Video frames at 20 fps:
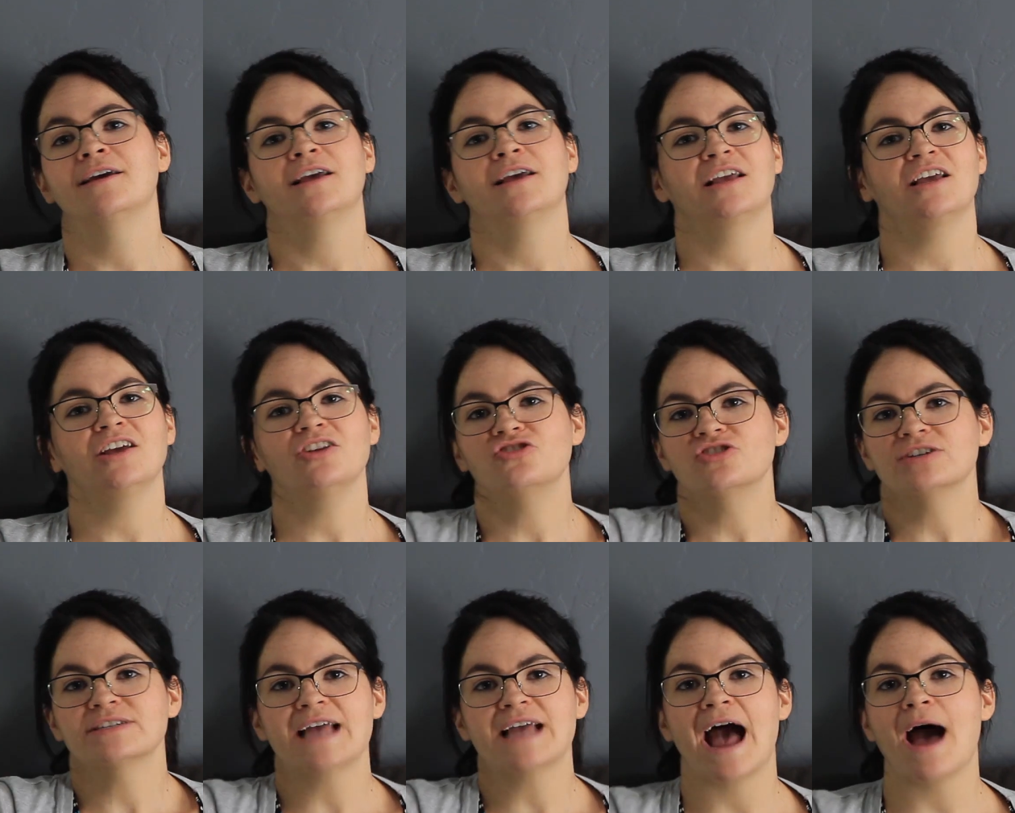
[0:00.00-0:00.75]
he'd
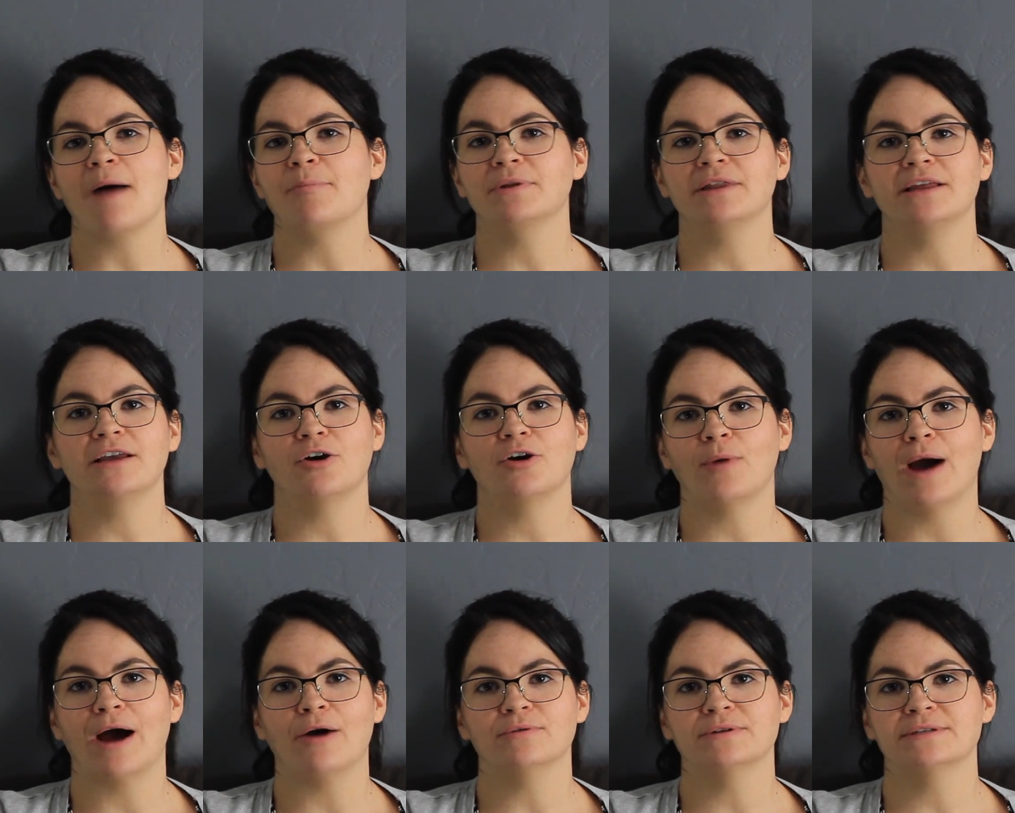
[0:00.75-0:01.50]
just happily go
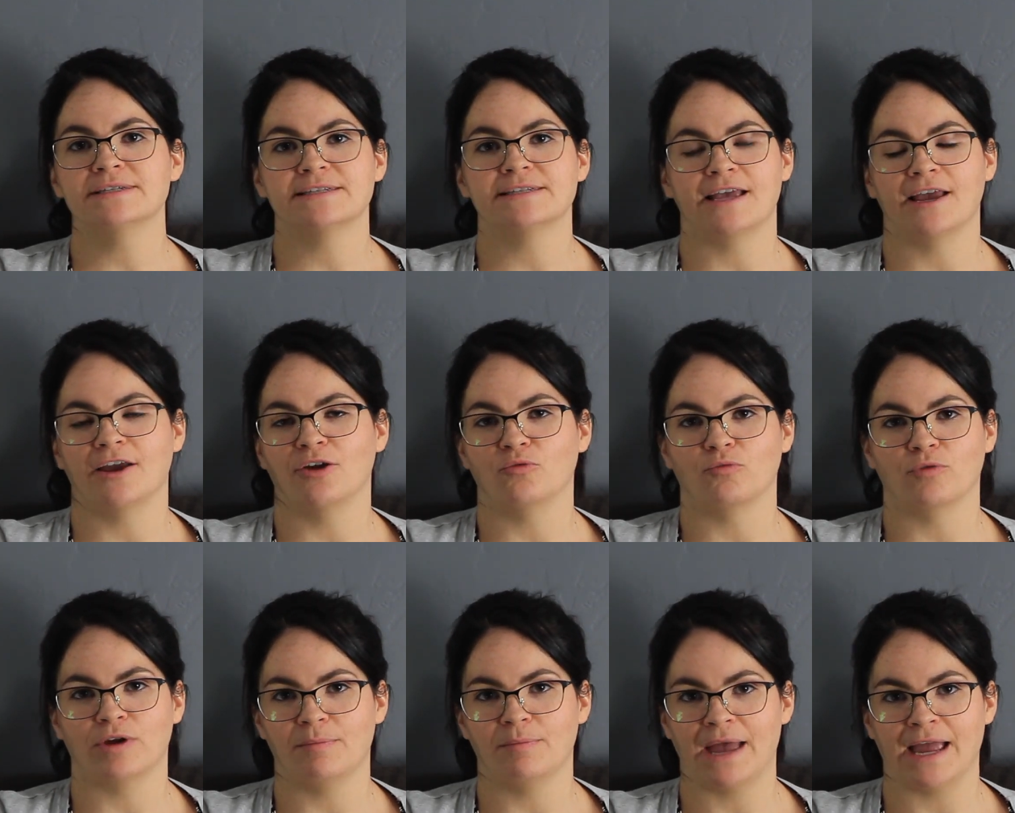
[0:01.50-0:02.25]
out and sing and
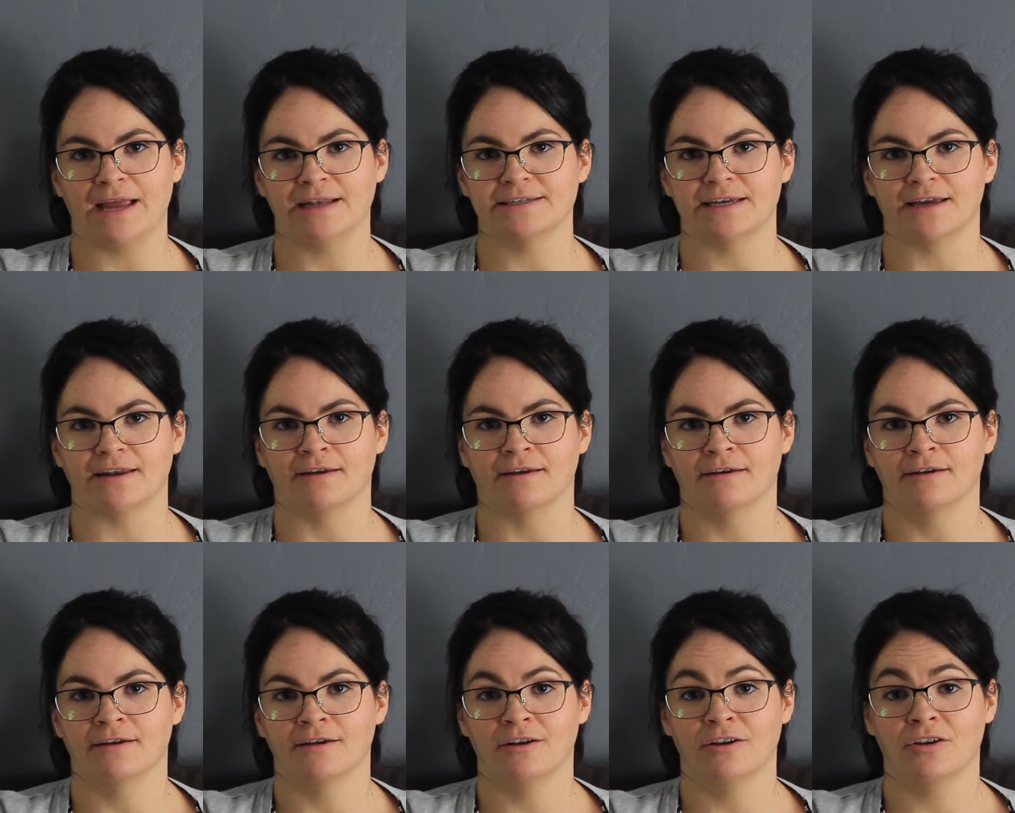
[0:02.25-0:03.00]
repaint it.
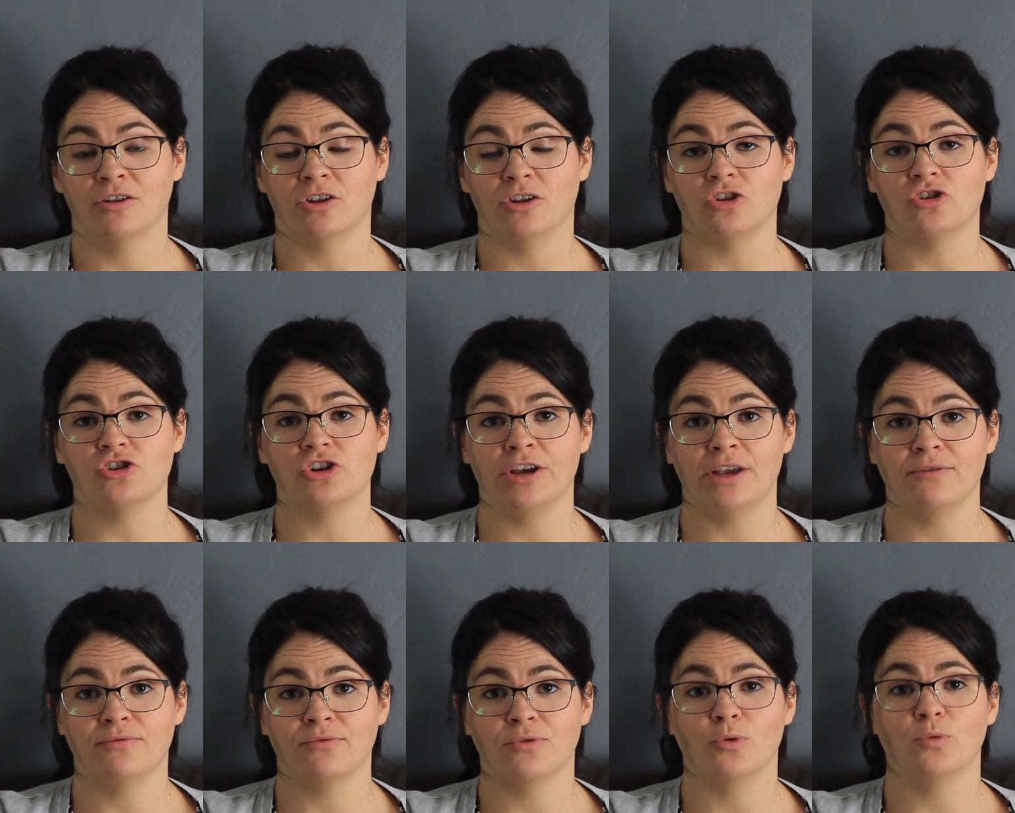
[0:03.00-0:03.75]
The
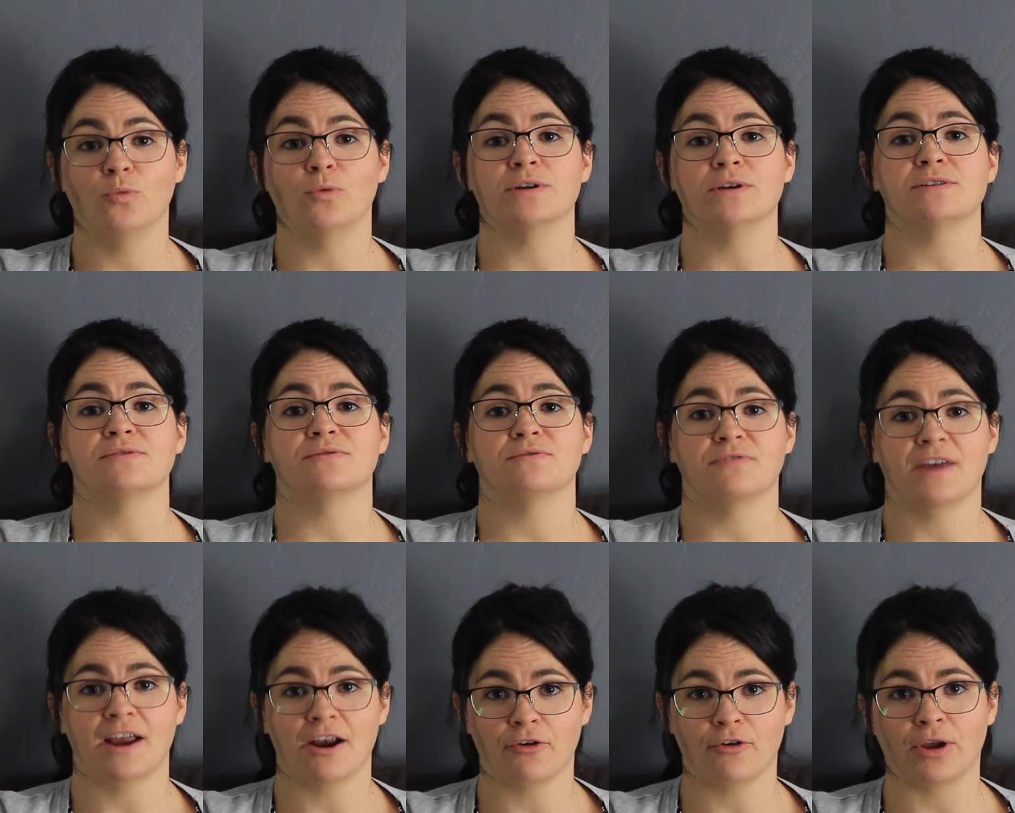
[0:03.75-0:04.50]
chief was
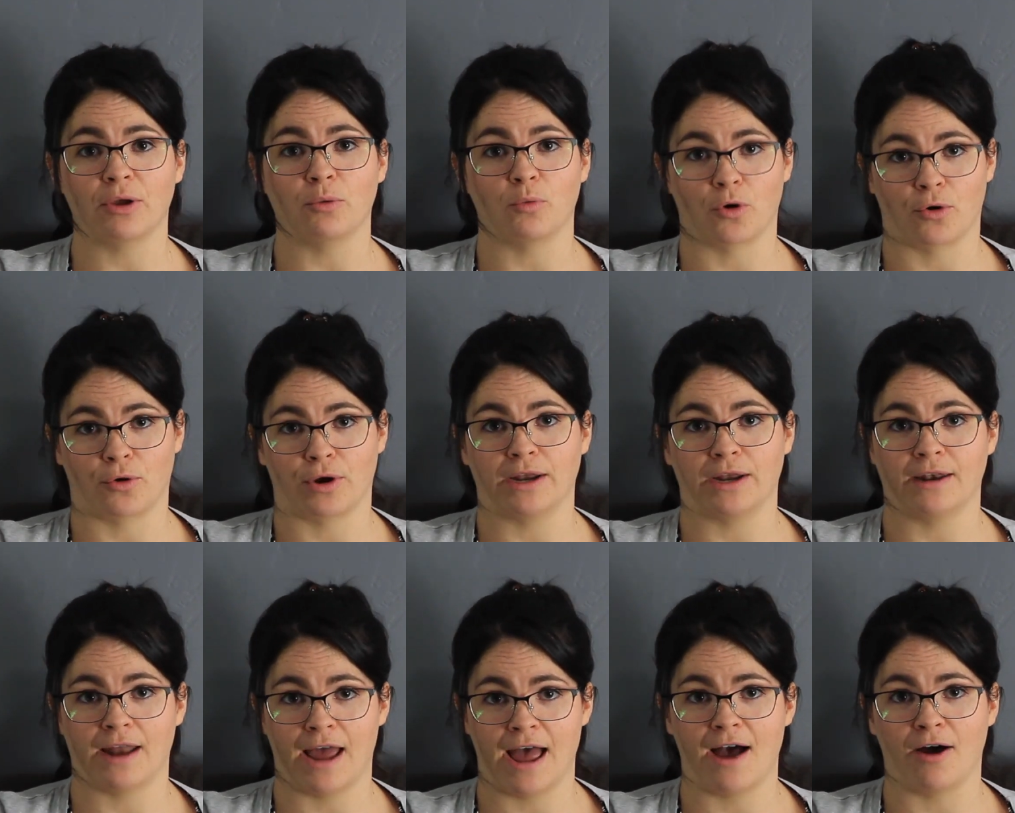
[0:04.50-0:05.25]
very
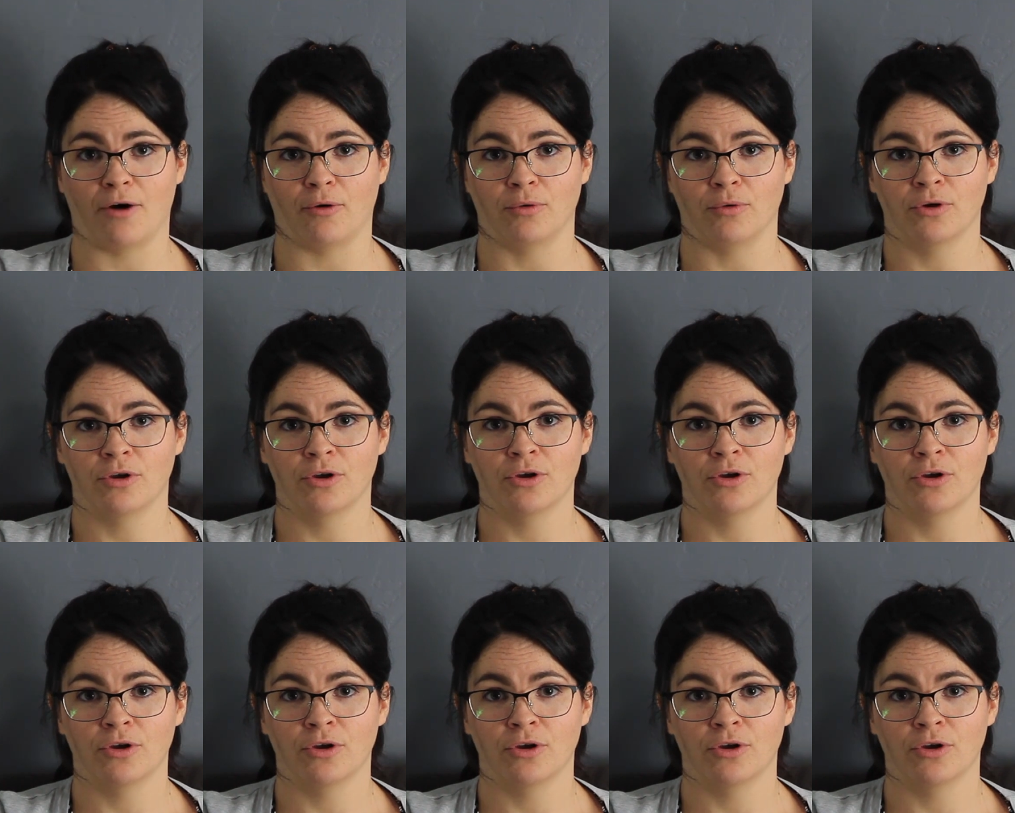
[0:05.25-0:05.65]
worried now.